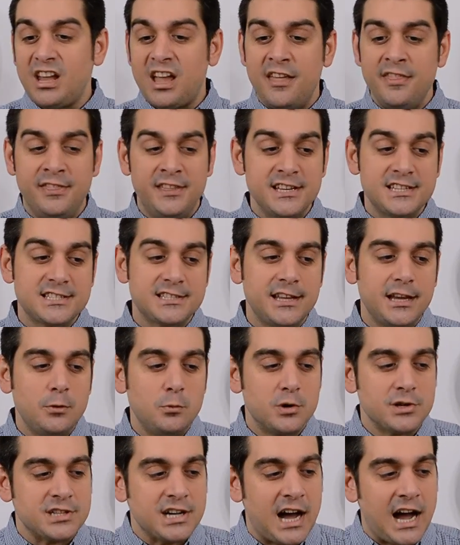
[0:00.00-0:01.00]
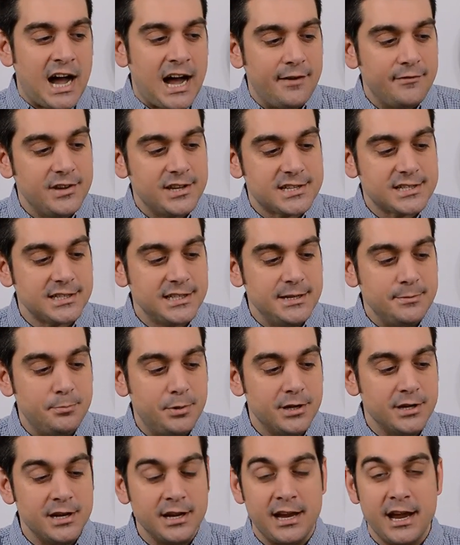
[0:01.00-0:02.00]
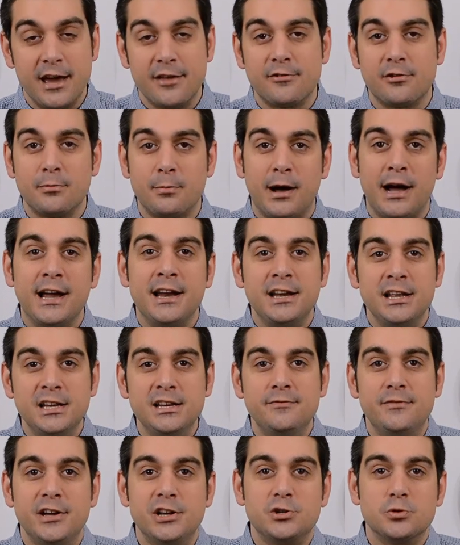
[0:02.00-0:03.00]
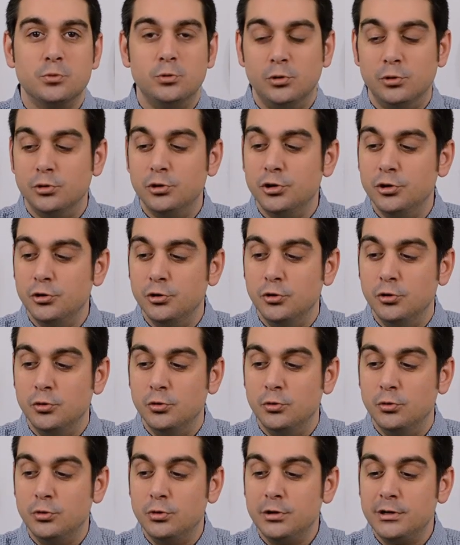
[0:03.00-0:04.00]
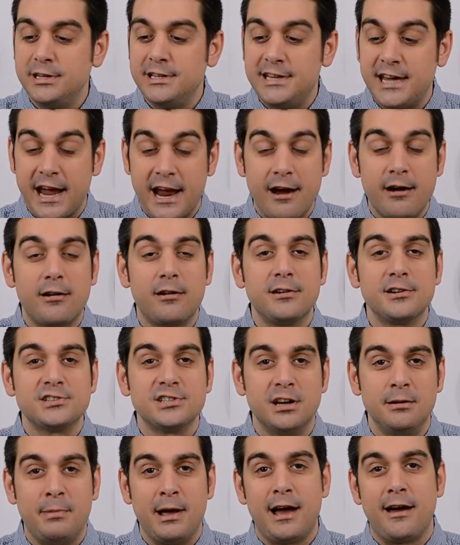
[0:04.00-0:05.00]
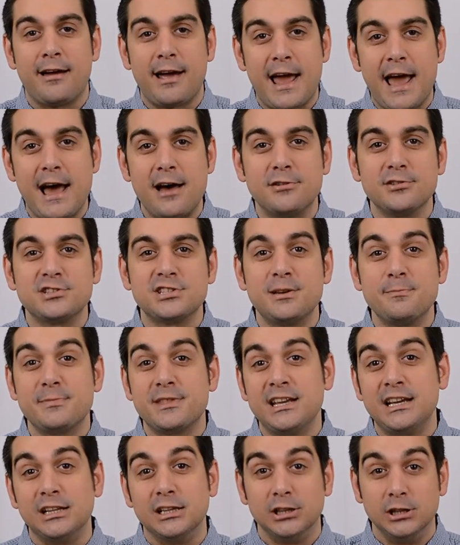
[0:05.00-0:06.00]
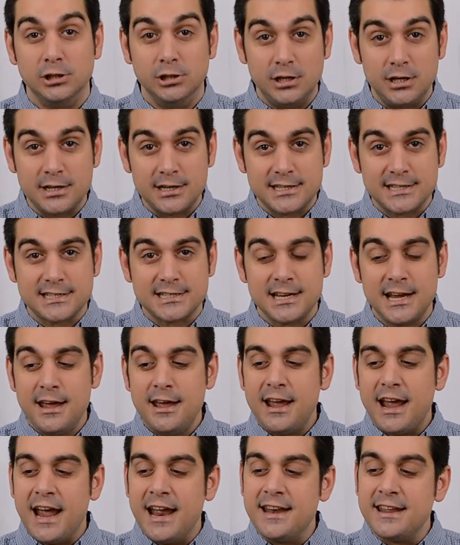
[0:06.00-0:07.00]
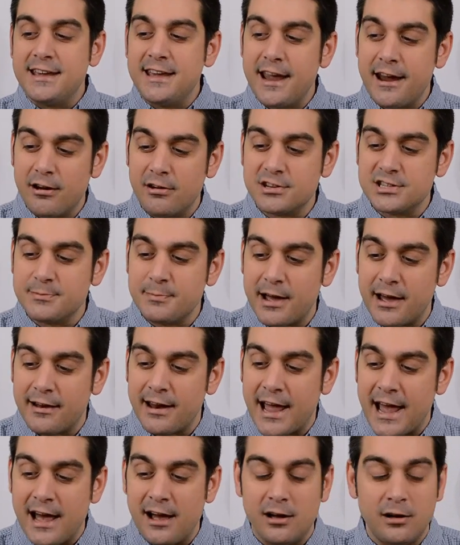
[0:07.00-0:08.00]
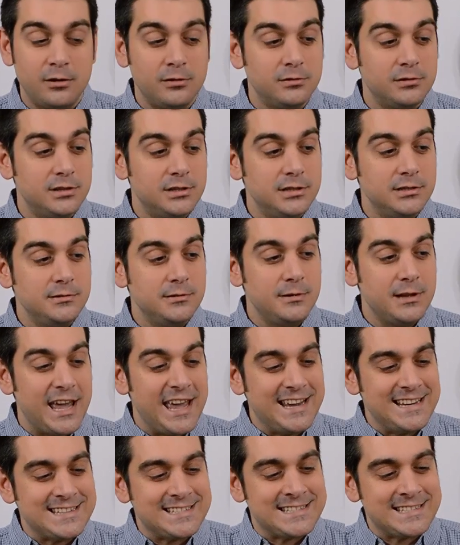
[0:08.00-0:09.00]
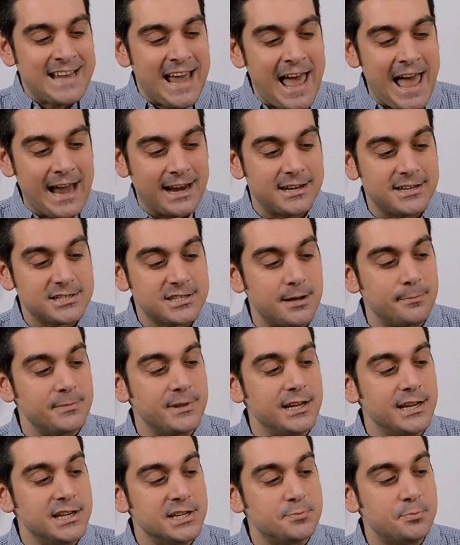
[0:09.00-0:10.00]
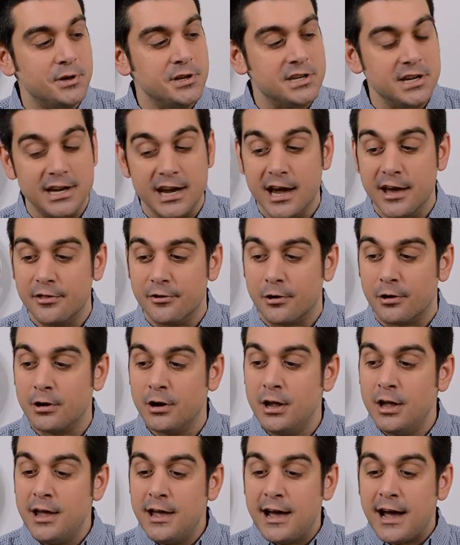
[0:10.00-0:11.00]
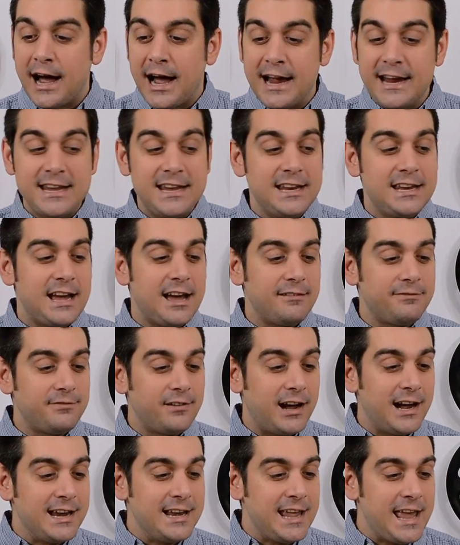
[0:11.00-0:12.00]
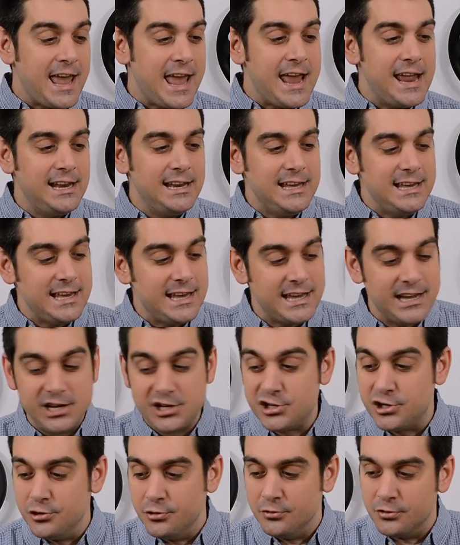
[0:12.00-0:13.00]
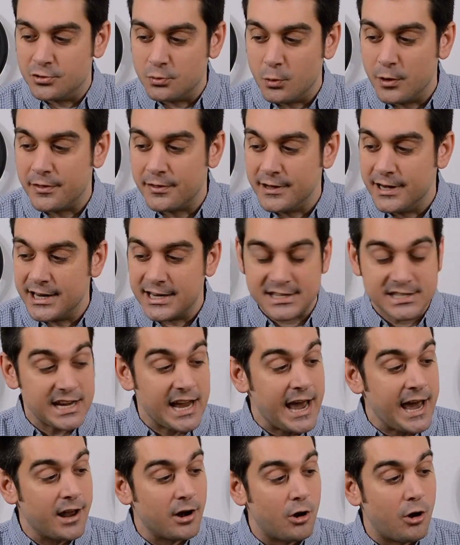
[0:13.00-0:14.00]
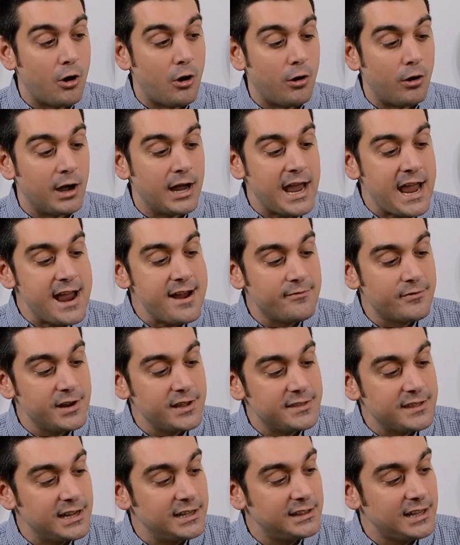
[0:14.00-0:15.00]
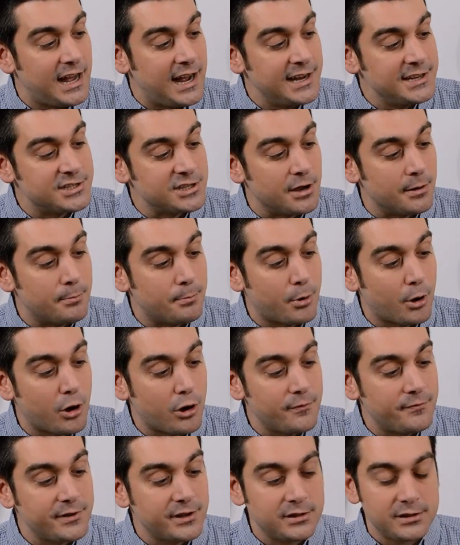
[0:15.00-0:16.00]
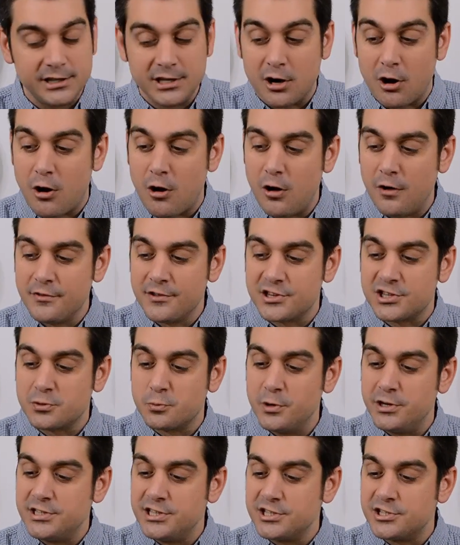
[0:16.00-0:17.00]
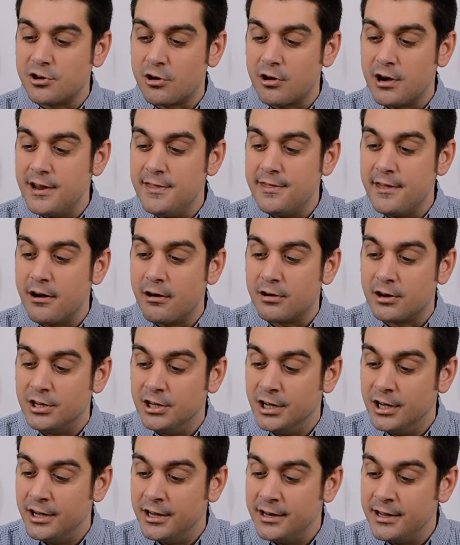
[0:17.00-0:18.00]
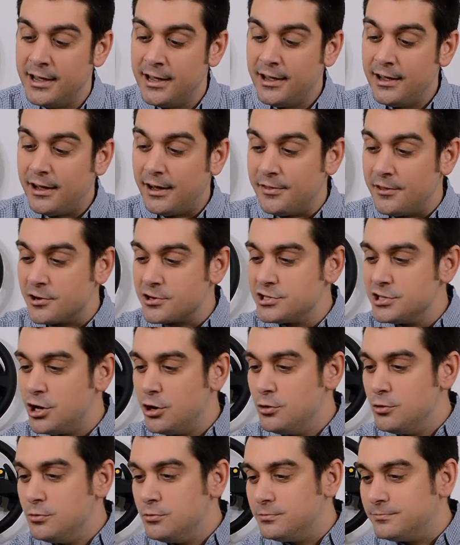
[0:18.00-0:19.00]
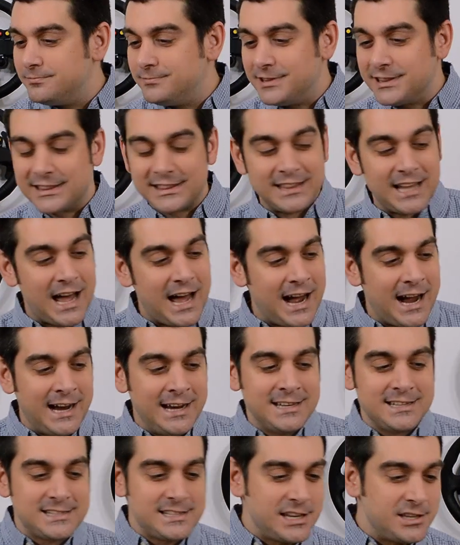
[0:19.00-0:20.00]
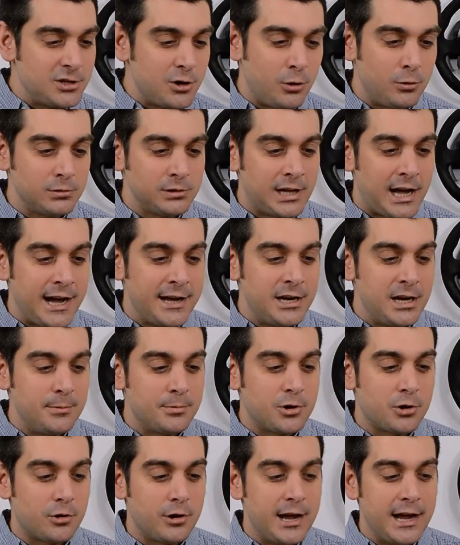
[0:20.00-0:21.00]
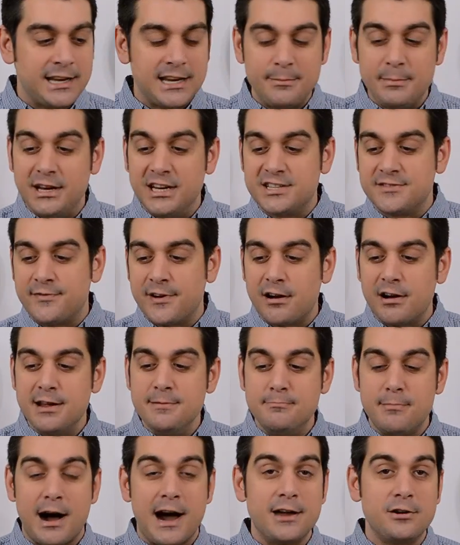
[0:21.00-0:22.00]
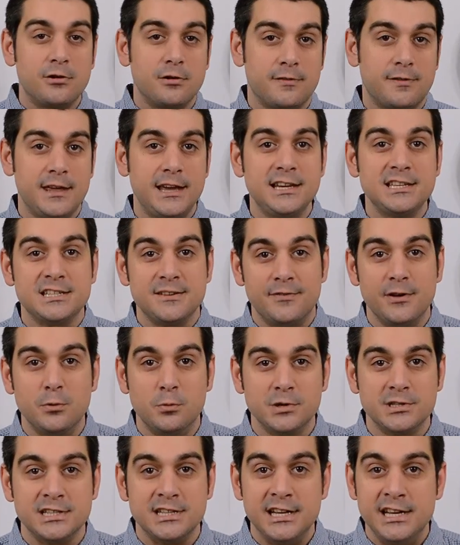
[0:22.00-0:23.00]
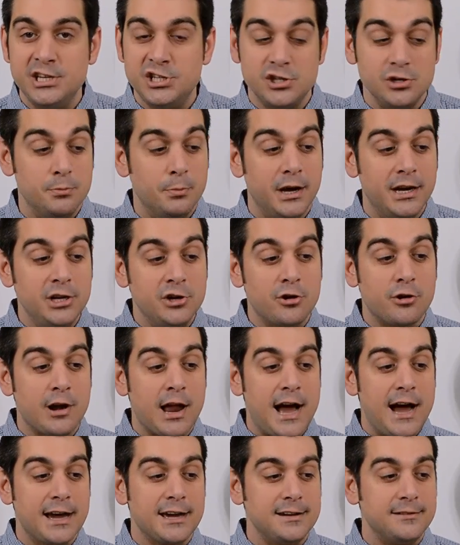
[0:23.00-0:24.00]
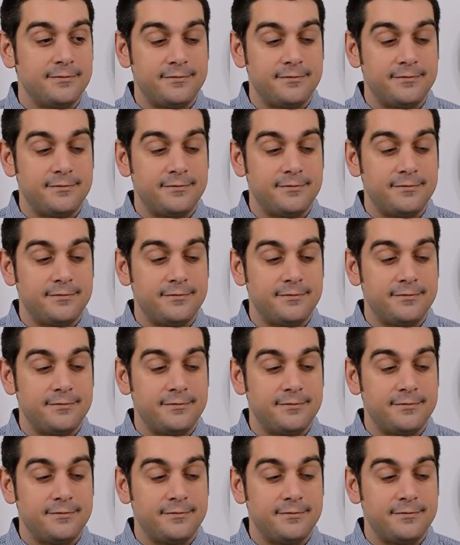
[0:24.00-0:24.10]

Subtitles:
This thing was obviously put together by an individual who cares about how something looks and cares about how exact something is put together. I cannot find any issues with this at all. Everything lines up perfectly. All the switches are in there good. There's no lines that don't line up correct. I mean, it's very minor things if it was an issue, but you're not going to